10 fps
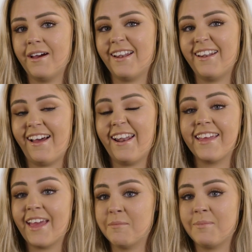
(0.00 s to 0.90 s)
I
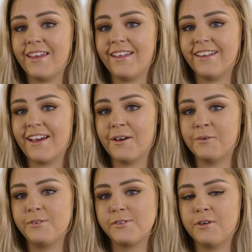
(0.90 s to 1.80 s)
like getting paid
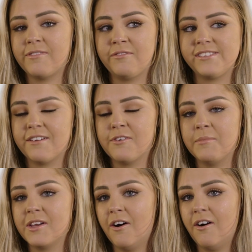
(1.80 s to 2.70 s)
now, sort of. Obviously I've
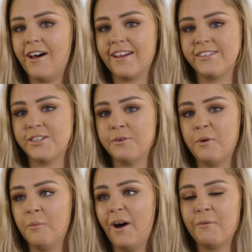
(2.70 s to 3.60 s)
got my car, I can
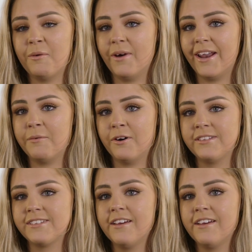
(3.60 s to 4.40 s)
do what I want when I want.